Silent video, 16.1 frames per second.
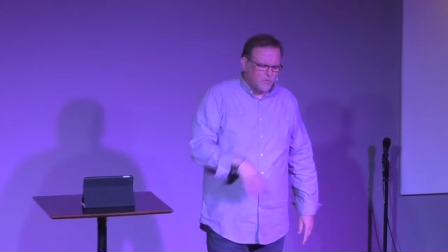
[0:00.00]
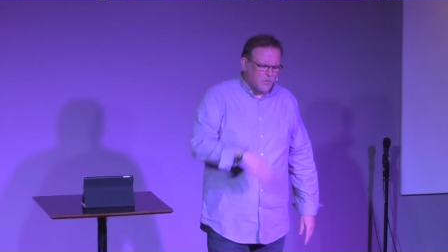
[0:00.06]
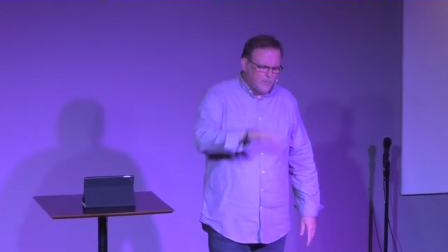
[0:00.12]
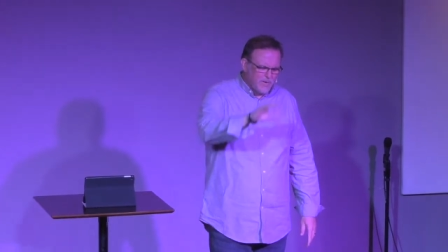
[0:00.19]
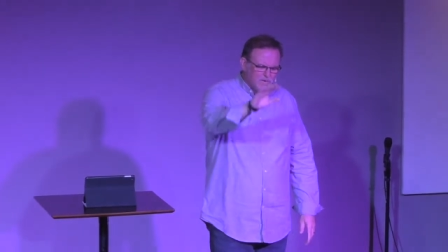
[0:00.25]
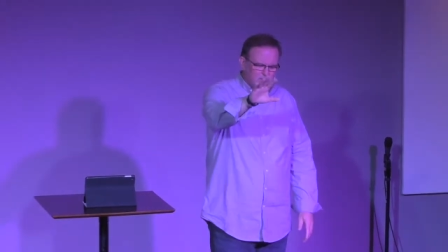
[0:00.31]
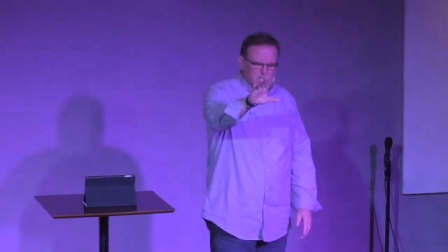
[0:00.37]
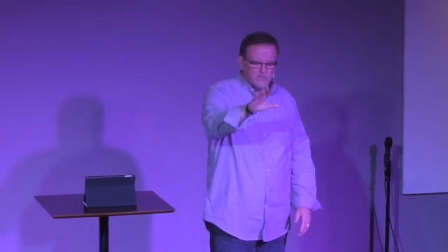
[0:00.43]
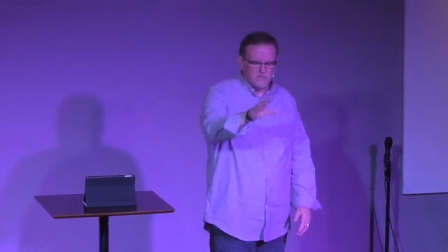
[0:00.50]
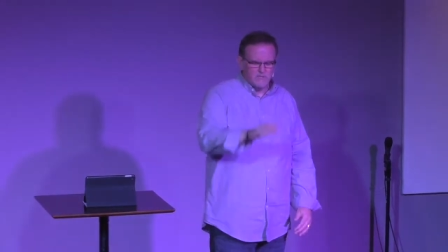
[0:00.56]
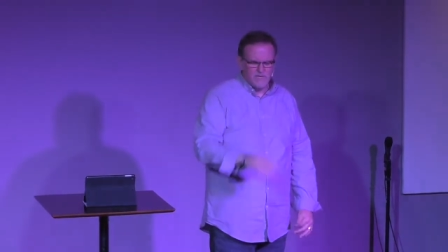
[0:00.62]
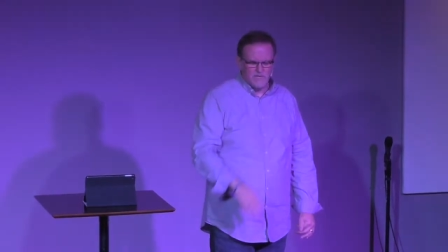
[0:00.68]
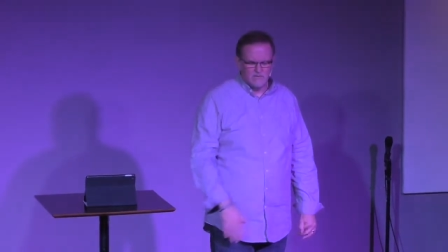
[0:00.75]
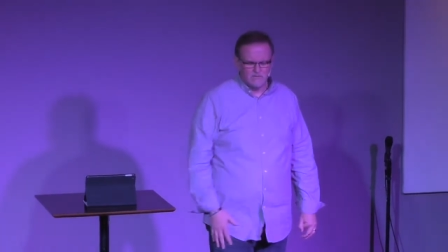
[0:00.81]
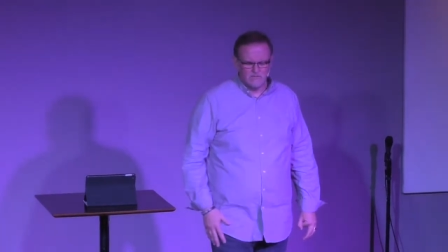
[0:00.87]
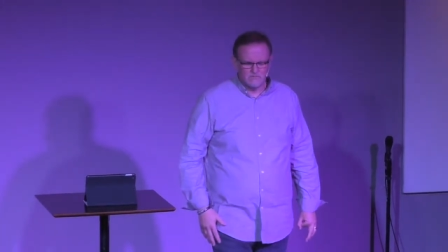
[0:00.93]
Nobody looks
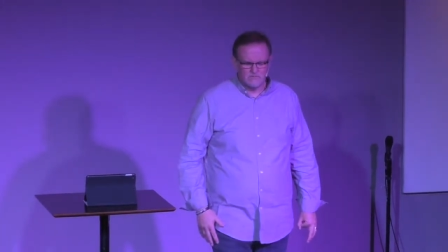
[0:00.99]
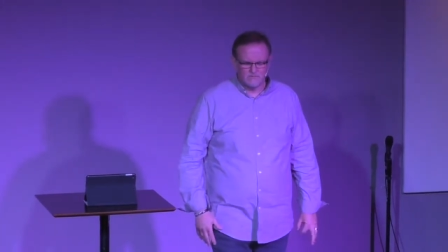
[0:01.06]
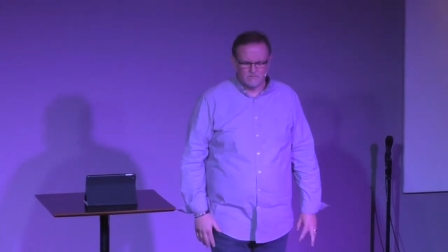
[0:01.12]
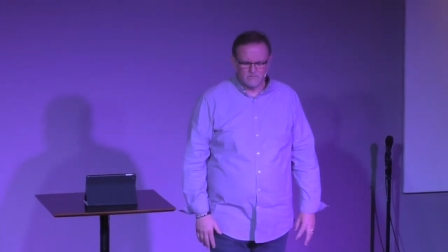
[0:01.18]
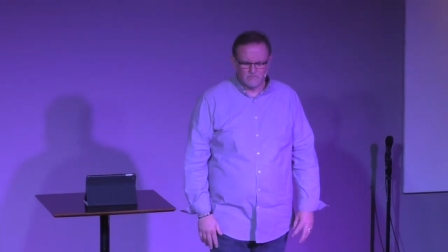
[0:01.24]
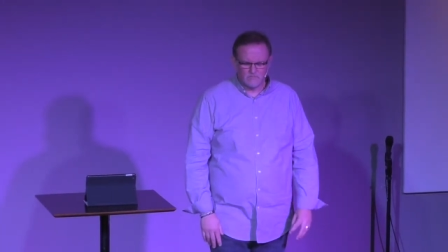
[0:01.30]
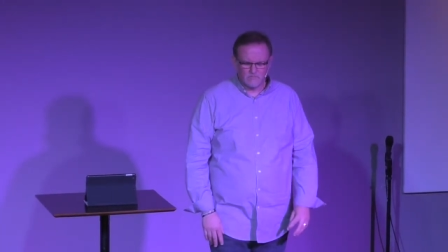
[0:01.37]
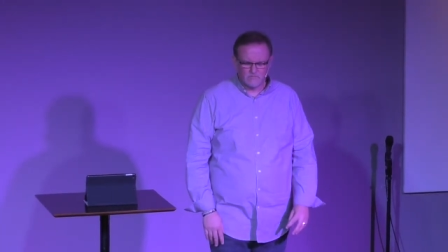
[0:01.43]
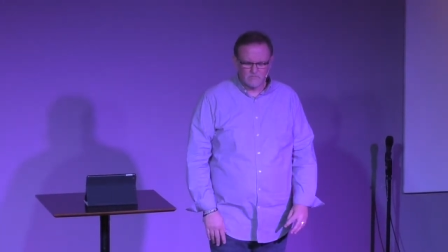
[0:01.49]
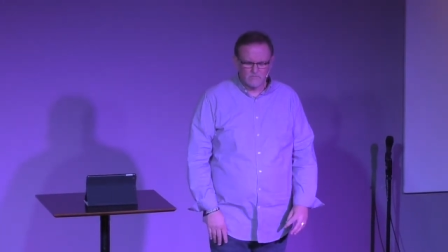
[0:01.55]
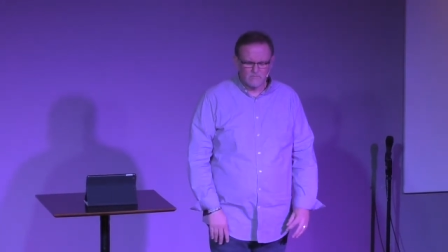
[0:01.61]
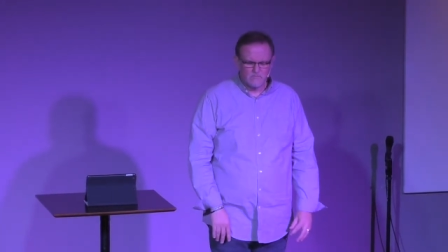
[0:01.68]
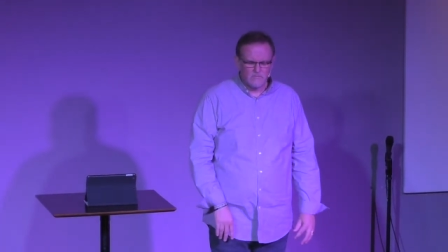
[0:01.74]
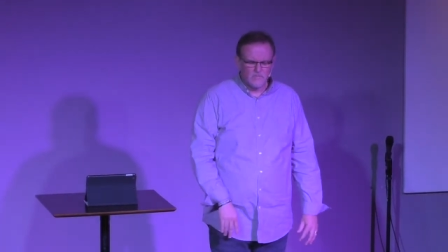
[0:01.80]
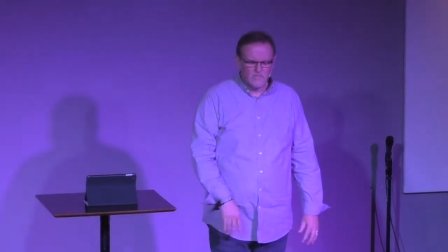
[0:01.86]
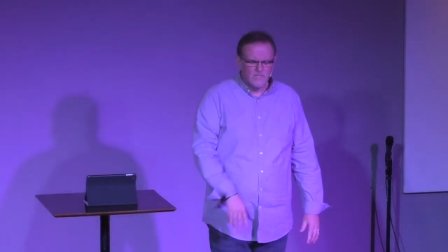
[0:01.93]
around.
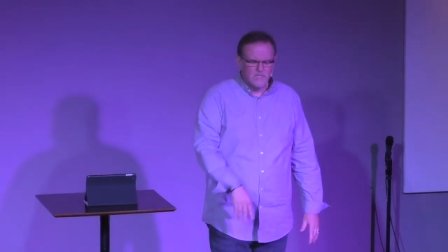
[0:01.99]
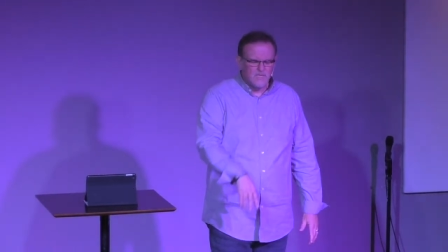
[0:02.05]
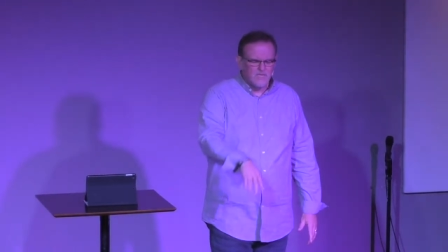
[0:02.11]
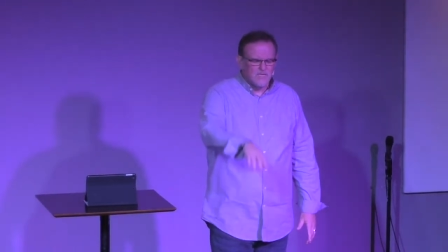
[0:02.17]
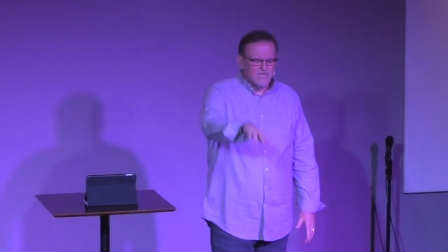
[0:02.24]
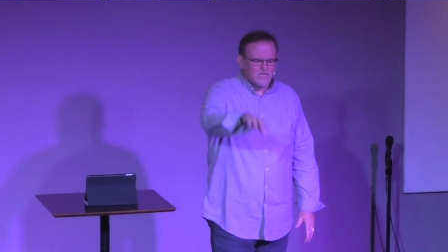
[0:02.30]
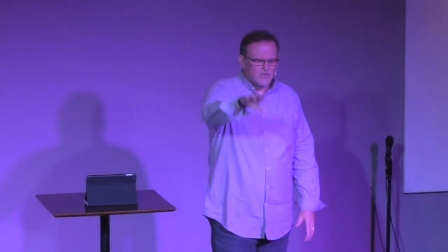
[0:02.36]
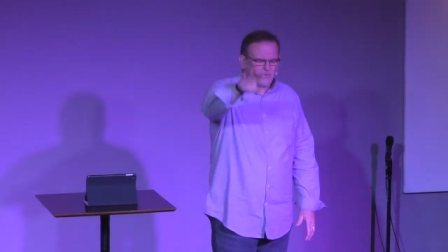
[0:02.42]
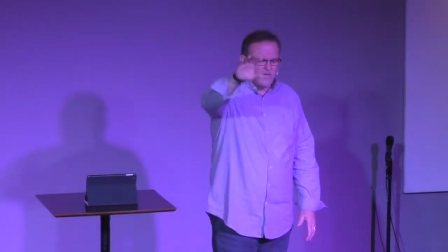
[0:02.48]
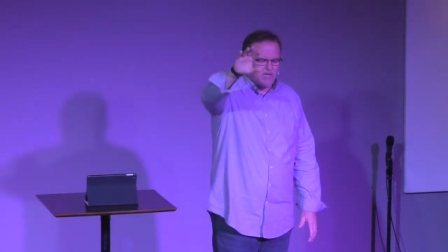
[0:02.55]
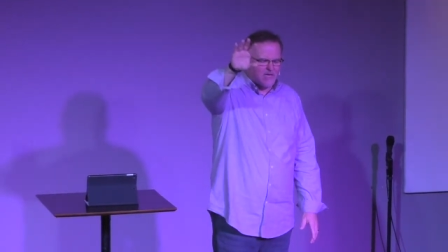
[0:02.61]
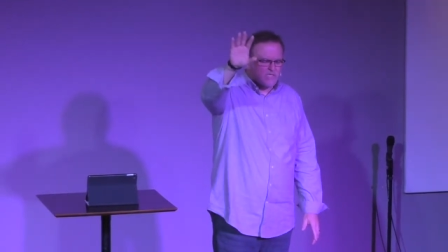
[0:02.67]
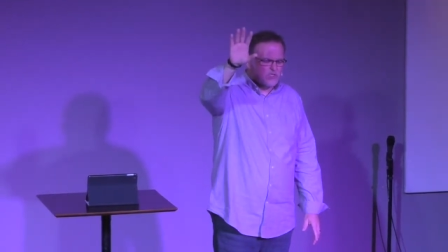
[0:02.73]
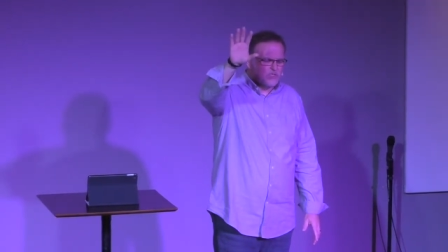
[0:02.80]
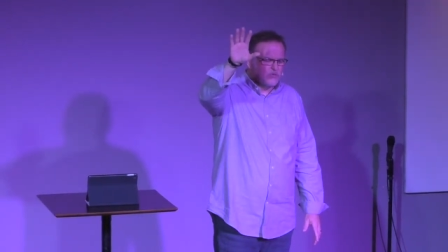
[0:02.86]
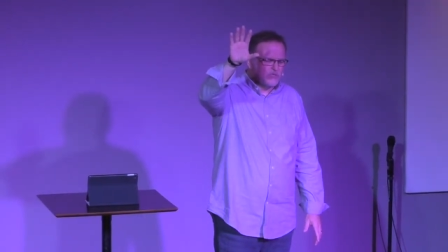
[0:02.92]
Dwayne,
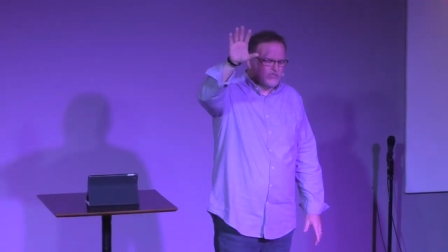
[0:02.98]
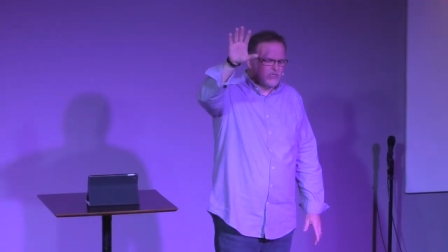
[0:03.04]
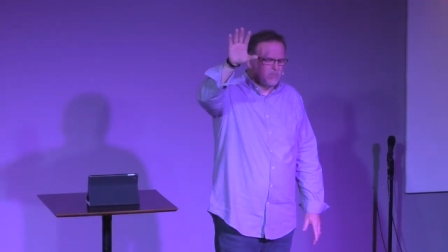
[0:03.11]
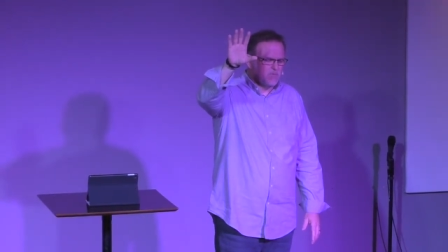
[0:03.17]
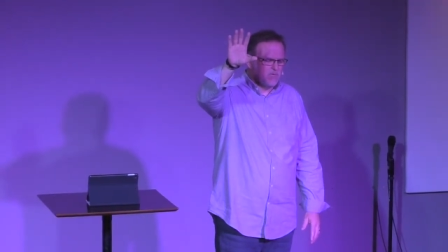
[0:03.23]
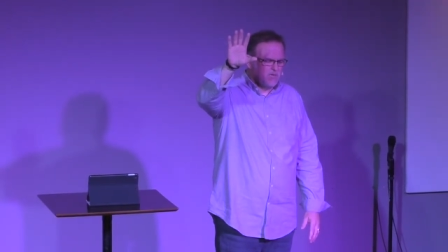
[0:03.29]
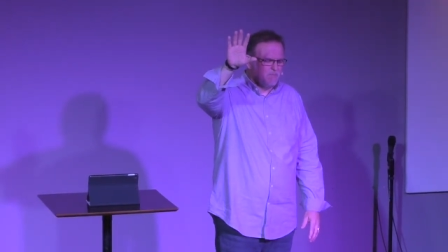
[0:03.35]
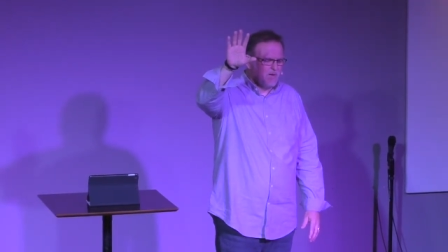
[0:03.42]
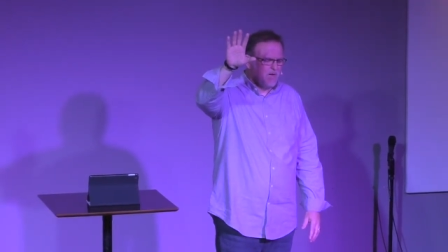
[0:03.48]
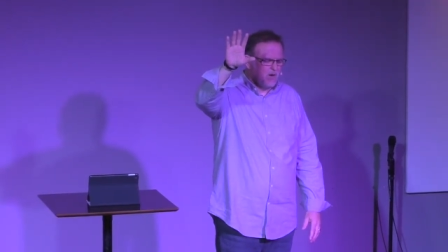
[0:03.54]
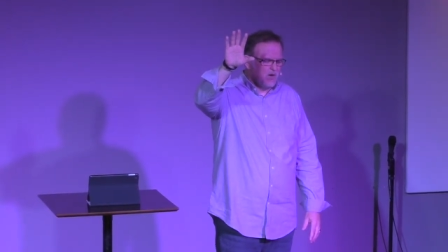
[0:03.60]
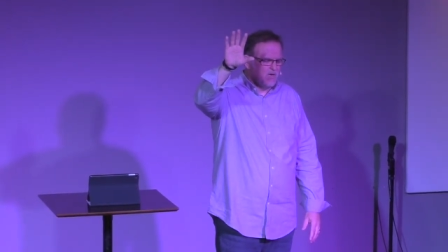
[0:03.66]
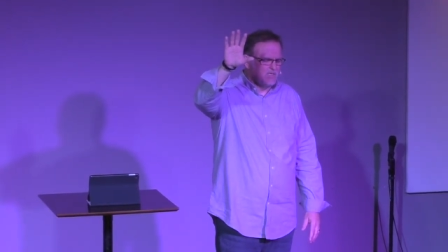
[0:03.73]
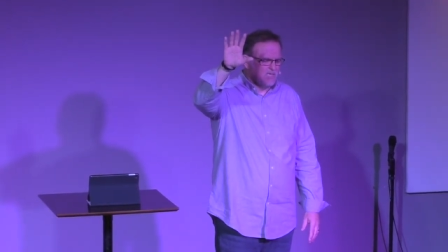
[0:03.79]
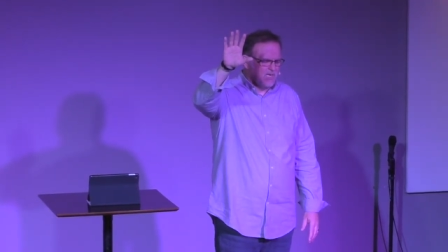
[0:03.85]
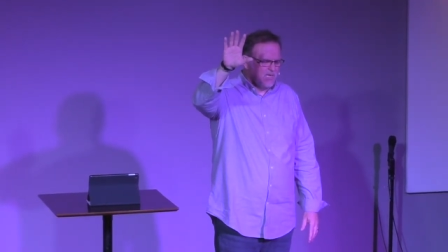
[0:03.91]
God's doing something in my
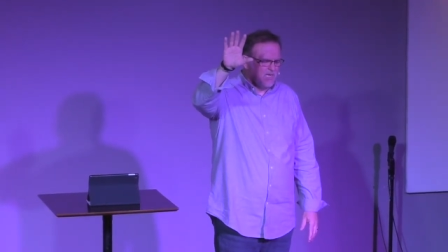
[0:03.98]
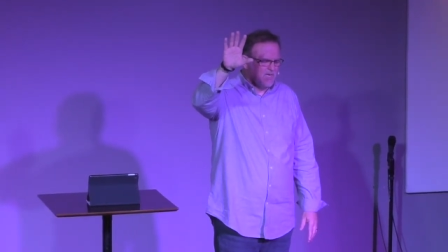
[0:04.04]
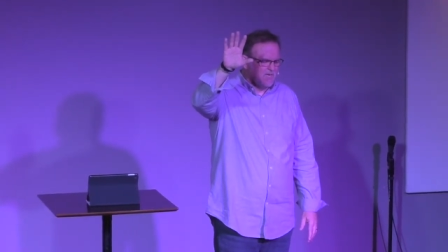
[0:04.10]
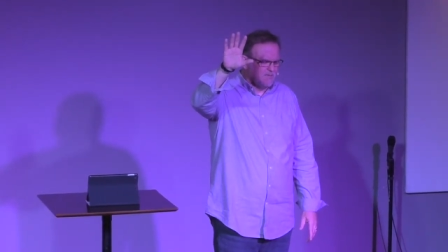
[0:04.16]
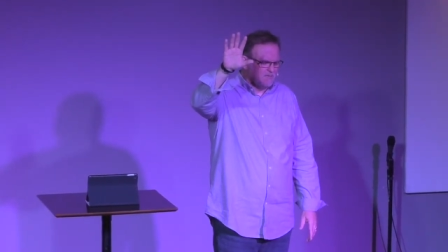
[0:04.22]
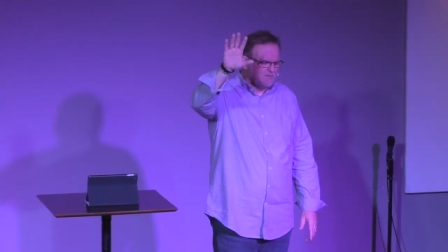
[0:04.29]
heart today.